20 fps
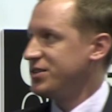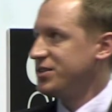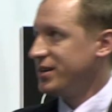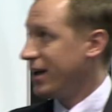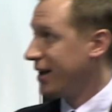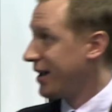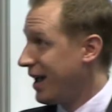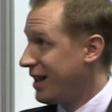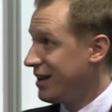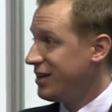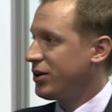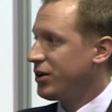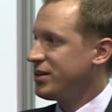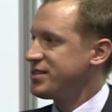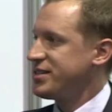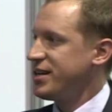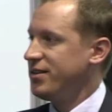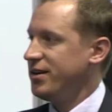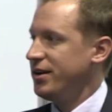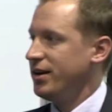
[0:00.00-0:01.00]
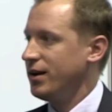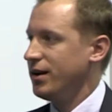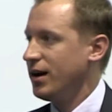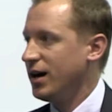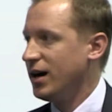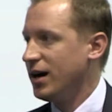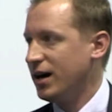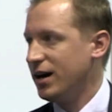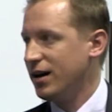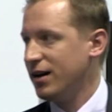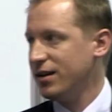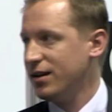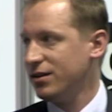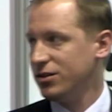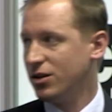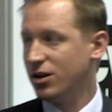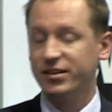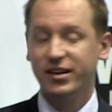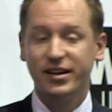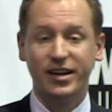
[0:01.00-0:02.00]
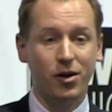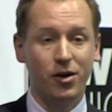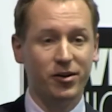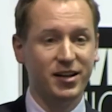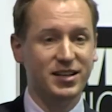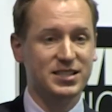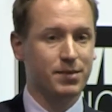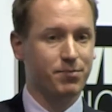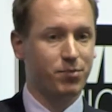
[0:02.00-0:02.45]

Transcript: Again, you can see the nonlinearities.